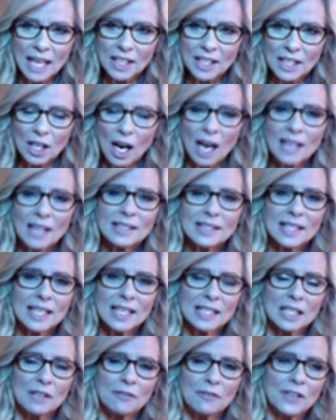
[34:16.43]
And
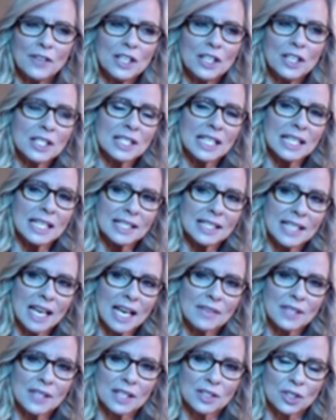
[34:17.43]
God says in Ephesians, He
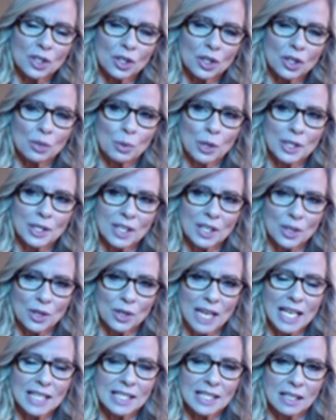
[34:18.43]
saves us to good works
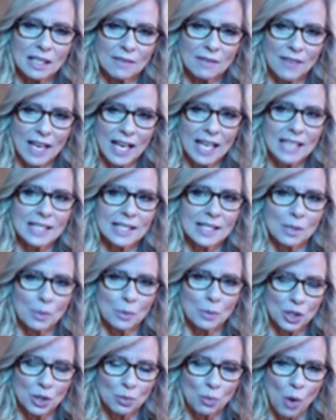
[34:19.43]
He ordains in
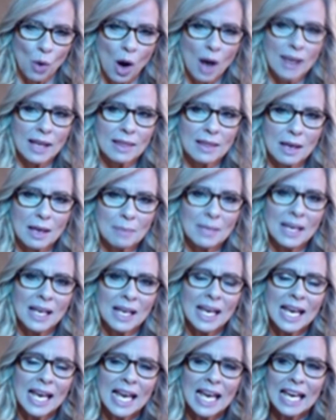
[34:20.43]
advance that we should walk in them.
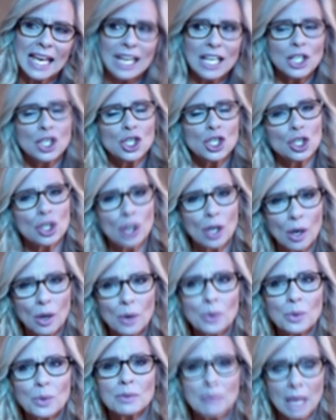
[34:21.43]
He
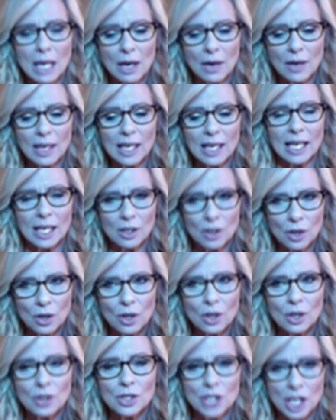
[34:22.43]
chose Mary
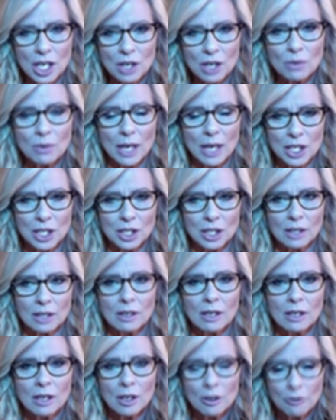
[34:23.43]
in her
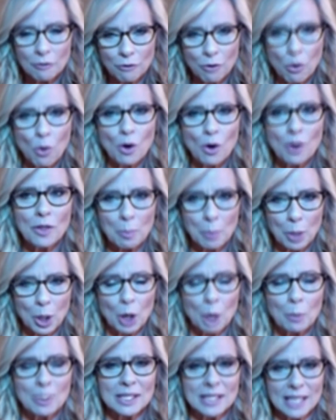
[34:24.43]
generation for the
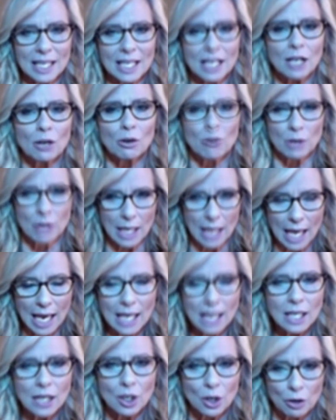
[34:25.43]
purpose that He
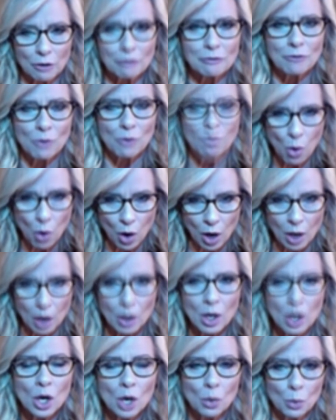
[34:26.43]
created her
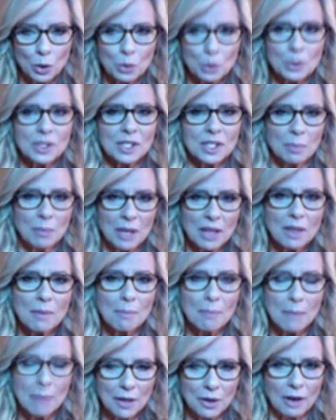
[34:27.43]
for, which was to be
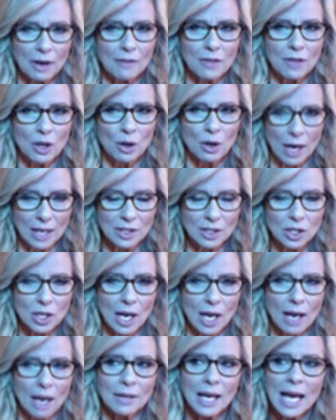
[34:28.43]
the mother of the Christ
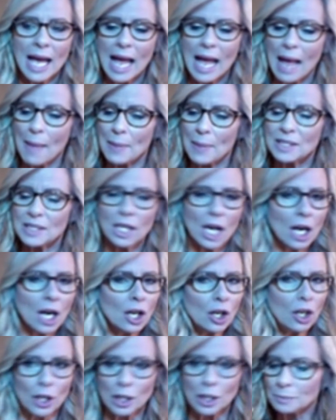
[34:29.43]
child. And this
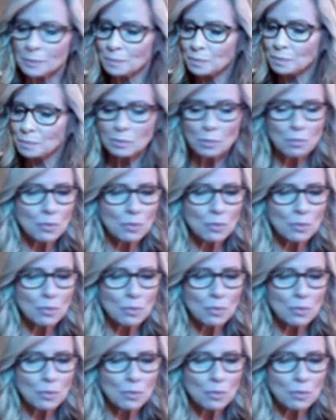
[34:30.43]
young girl,